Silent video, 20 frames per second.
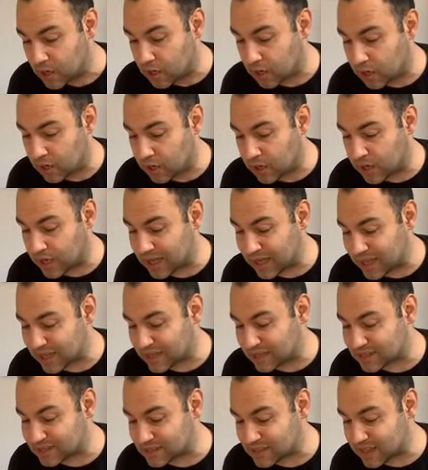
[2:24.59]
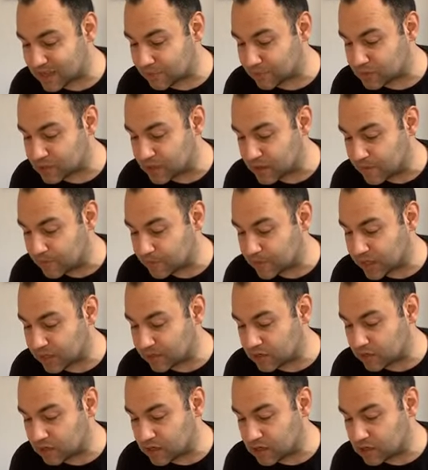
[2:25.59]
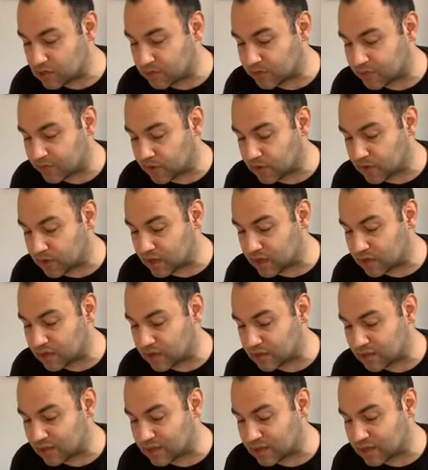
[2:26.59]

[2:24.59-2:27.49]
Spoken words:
I accept that the League of Fire,